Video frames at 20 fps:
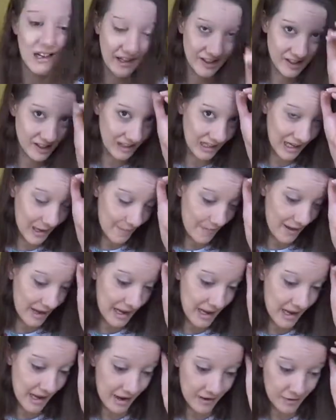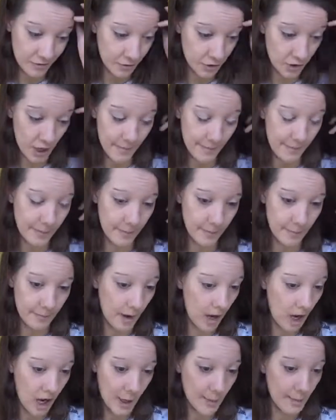Unless you're like me and drop
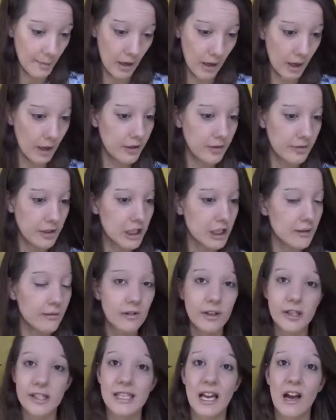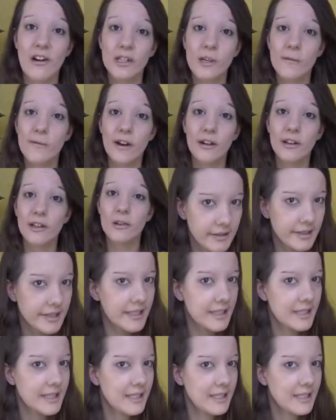bomb just for nostalgia value.
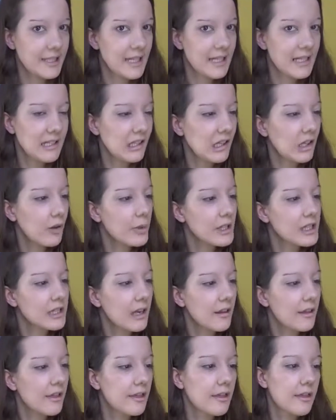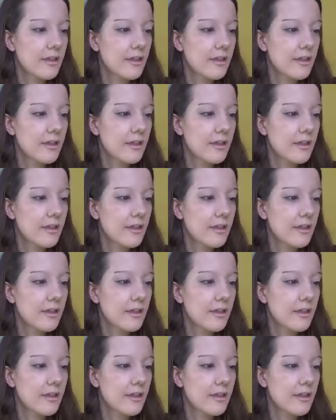Concealer, which I